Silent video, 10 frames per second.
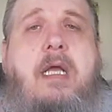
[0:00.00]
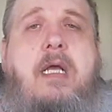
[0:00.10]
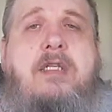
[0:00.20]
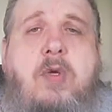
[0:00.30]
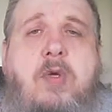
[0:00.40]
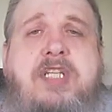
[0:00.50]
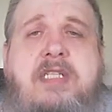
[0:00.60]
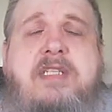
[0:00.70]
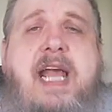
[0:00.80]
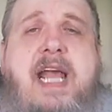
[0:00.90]
Is what
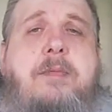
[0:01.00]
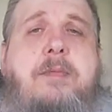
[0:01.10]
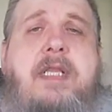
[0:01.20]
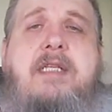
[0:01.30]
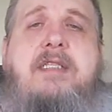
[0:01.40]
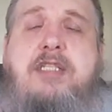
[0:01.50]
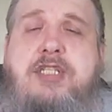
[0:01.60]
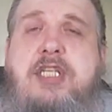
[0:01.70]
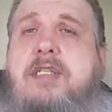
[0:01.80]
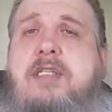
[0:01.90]
Jesus asked him. And they said,
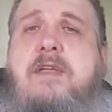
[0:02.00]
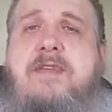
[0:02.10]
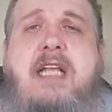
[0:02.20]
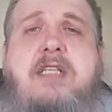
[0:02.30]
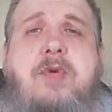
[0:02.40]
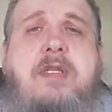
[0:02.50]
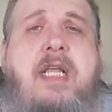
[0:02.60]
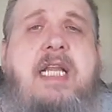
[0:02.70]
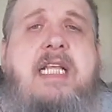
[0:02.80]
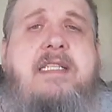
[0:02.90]
"Jesus of Nazareth."
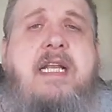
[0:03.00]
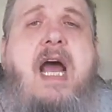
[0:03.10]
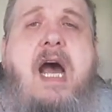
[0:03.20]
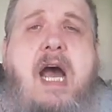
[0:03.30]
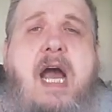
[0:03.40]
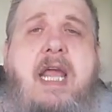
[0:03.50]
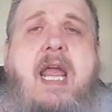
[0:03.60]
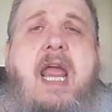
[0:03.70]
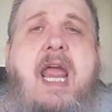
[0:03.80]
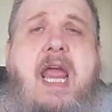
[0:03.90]
And he said, "I
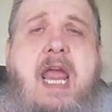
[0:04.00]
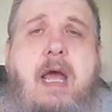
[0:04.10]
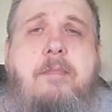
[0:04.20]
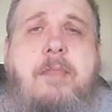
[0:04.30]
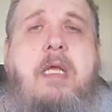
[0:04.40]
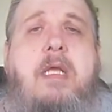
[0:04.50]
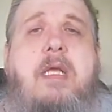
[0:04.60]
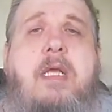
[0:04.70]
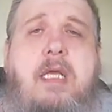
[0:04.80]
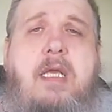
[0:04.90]
am
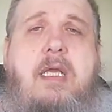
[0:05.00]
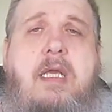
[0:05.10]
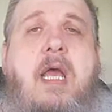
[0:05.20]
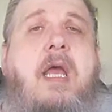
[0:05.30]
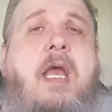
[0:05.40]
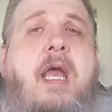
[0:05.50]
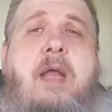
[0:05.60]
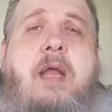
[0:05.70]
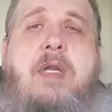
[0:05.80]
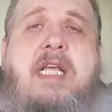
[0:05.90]
he."
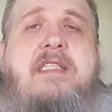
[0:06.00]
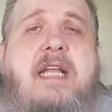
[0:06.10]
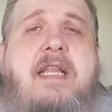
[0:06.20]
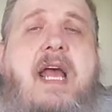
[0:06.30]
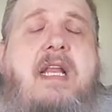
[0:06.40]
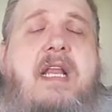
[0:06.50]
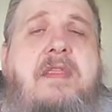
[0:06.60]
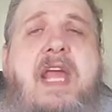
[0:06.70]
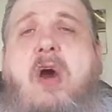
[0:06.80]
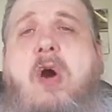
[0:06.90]
And when he said that,
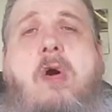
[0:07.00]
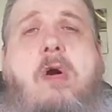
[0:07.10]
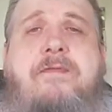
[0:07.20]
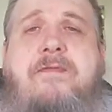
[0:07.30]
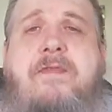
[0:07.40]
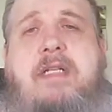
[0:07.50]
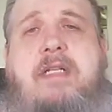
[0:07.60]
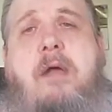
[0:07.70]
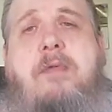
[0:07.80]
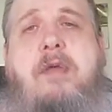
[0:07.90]
they all fell
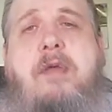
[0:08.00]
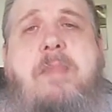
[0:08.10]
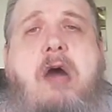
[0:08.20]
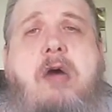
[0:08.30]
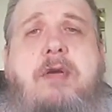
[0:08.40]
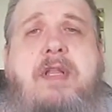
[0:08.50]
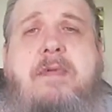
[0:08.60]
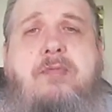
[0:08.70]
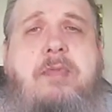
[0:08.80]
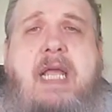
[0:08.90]
down. The power that
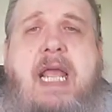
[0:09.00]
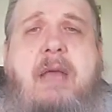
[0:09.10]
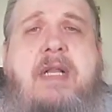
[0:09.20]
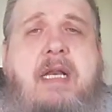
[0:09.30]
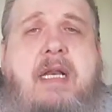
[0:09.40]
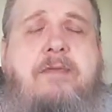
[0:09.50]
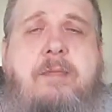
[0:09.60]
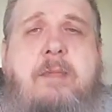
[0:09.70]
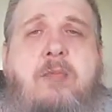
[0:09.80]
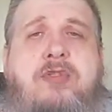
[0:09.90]
emanated
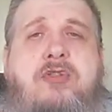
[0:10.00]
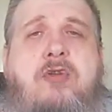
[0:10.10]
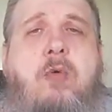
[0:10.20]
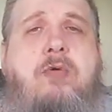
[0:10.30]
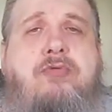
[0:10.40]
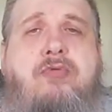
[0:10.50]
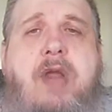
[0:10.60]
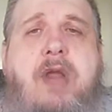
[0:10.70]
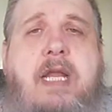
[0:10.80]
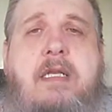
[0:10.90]
from him was so
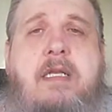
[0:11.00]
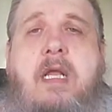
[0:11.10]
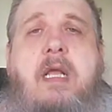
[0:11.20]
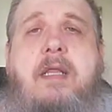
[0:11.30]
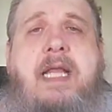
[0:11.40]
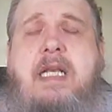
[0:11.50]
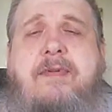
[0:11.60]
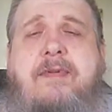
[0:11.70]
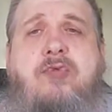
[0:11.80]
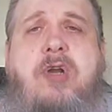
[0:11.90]
great. They didn't
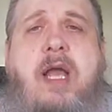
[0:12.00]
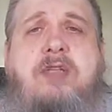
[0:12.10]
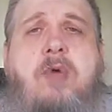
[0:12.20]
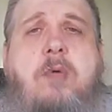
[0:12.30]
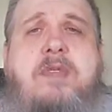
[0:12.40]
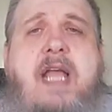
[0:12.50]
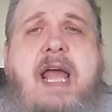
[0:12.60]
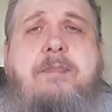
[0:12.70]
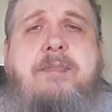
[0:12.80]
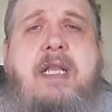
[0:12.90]
even realize what was
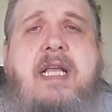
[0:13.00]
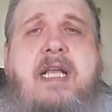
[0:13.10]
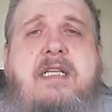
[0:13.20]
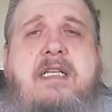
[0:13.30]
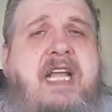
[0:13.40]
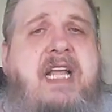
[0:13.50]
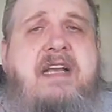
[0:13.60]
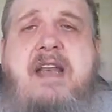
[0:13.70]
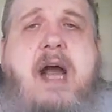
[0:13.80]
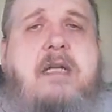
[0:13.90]
happening. It
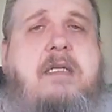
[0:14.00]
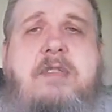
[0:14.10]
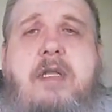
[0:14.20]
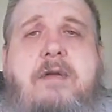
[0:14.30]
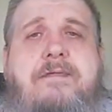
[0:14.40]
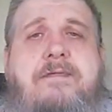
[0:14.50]
knocked them to their,